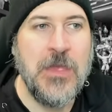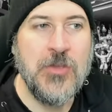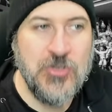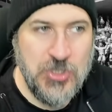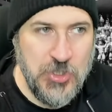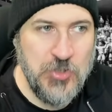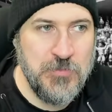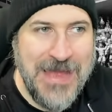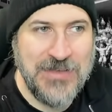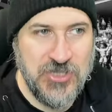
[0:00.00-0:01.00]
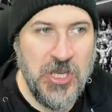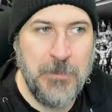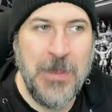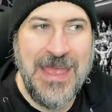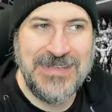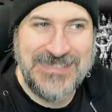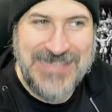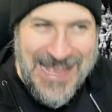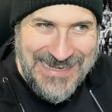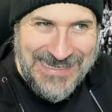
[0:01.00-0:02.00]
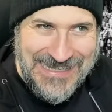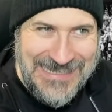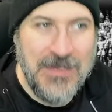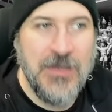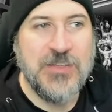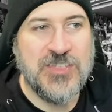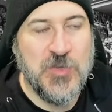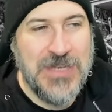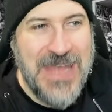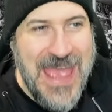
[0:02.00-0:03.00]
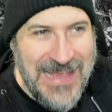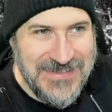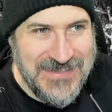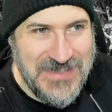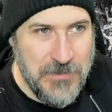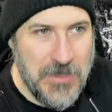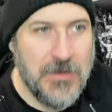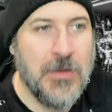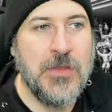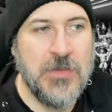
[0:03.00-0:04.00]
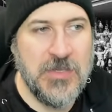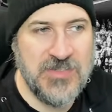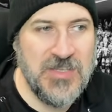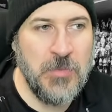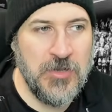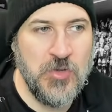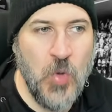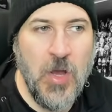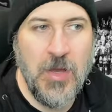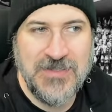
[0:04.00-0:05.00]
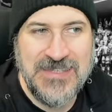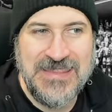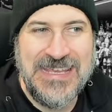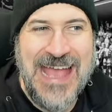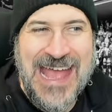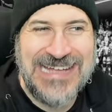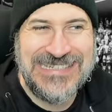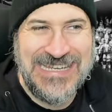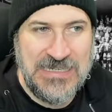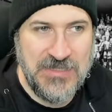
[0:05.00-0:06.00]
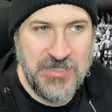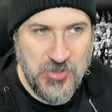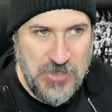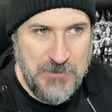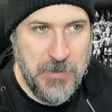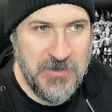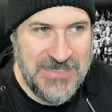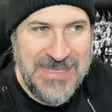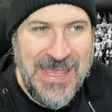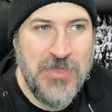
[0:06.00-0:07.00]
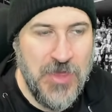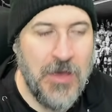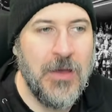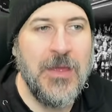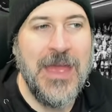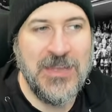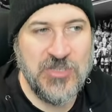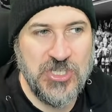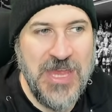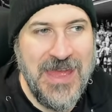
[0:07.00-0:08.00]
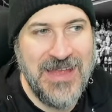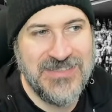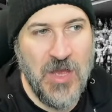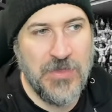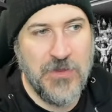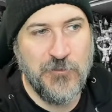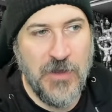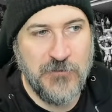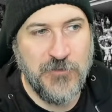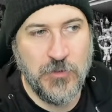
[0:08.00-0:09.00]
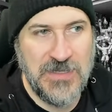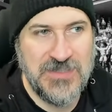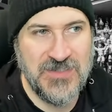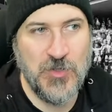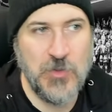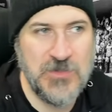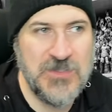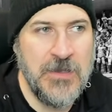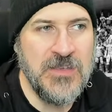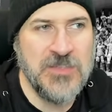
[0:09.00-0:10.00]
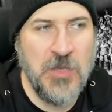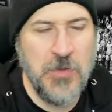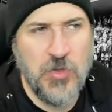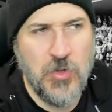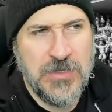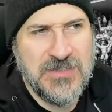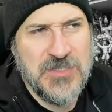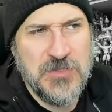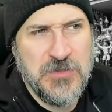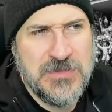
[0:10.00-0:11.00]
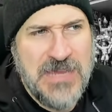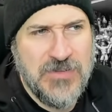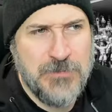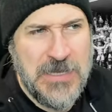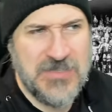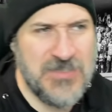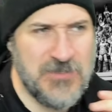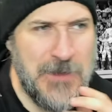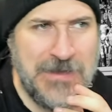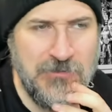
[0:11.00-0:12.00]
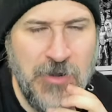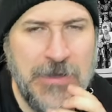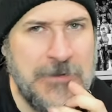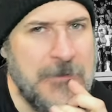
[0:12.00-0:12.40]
do match up exactly to an estimate that someone who works in the ad industry put together and shared on the Fightful Discord. So according to David Bixenspan, right,